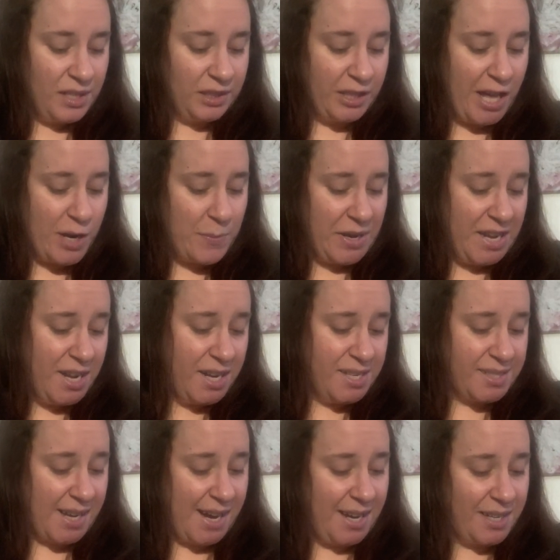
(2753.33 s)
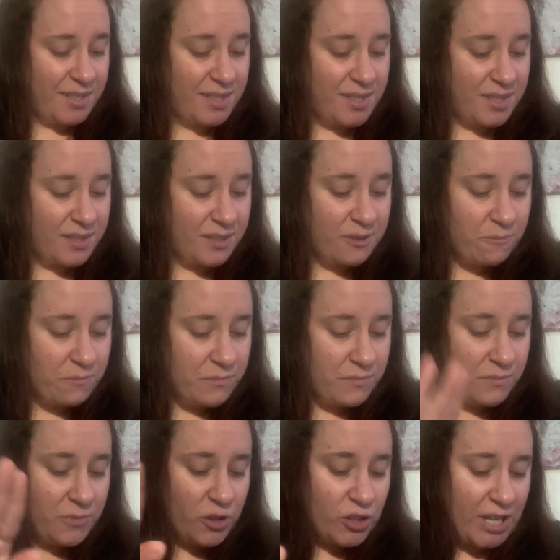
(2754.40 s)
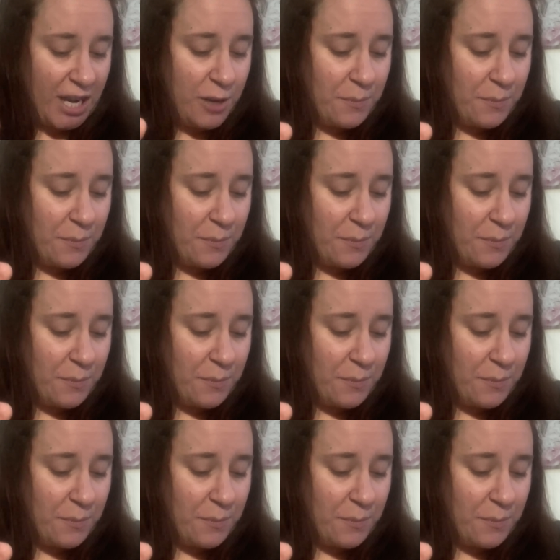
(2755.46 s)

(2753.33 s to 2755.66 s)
Let it be in his hands. Stay